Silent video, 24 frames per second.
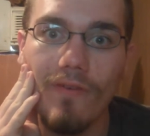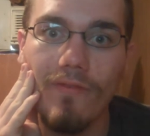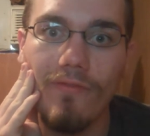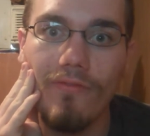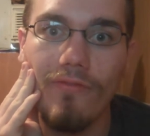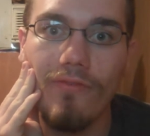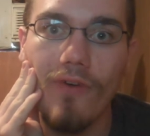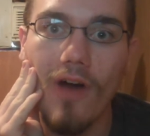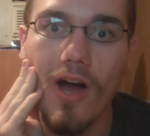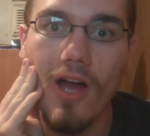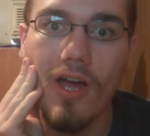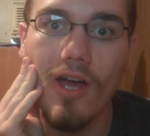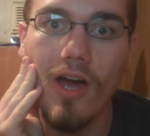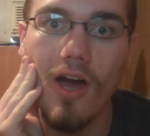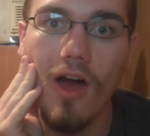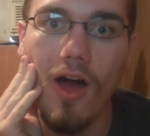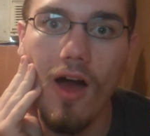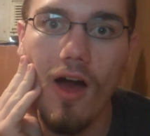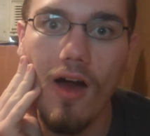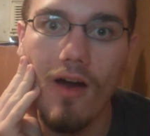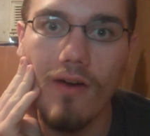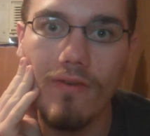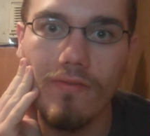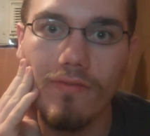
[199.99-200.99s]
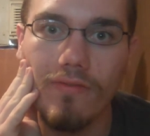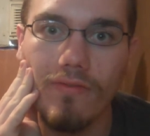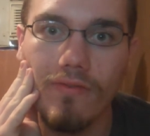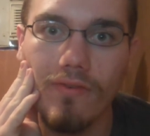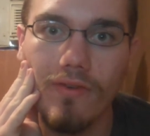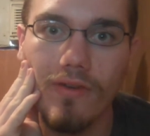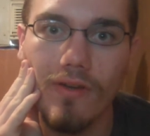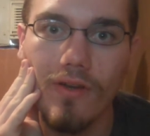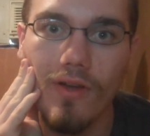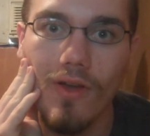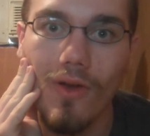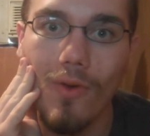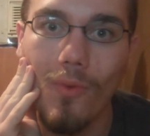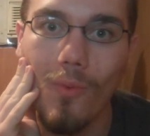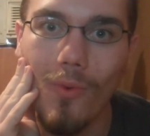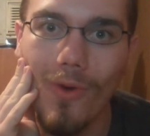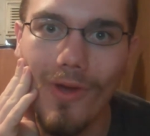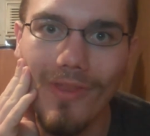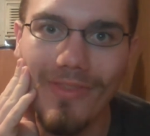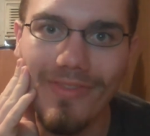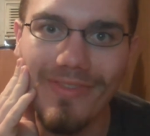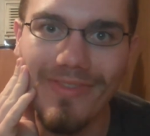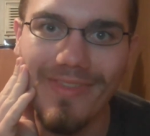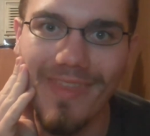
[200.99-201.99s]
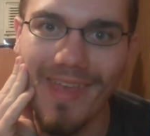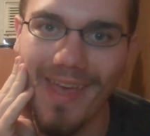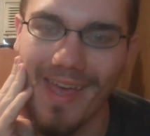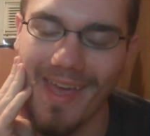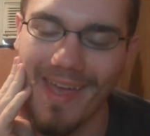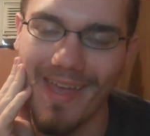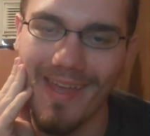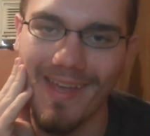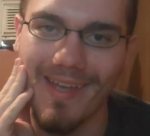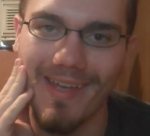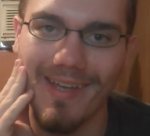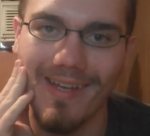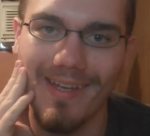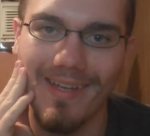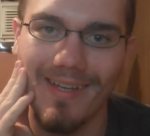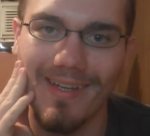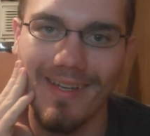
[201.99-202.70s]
fuck off, wouldn't they?